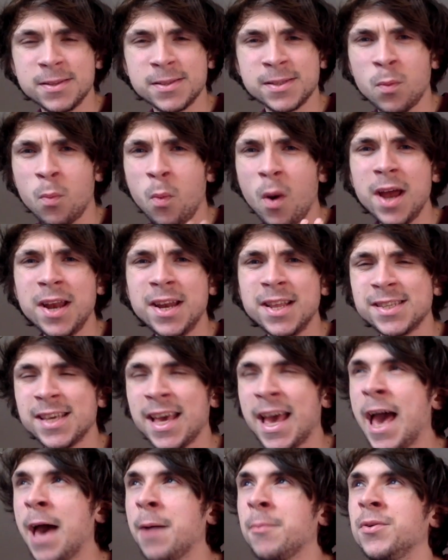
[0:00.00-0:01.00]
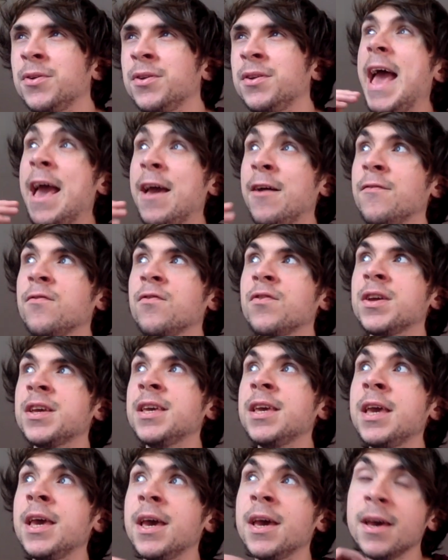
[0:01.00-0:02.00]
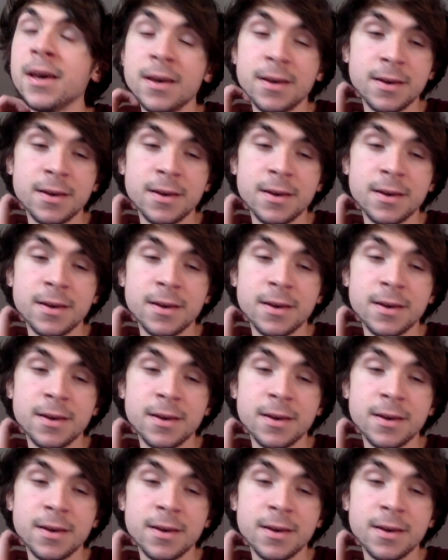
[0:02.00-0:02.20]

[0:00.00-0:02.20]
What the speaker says: So why does it happen every year?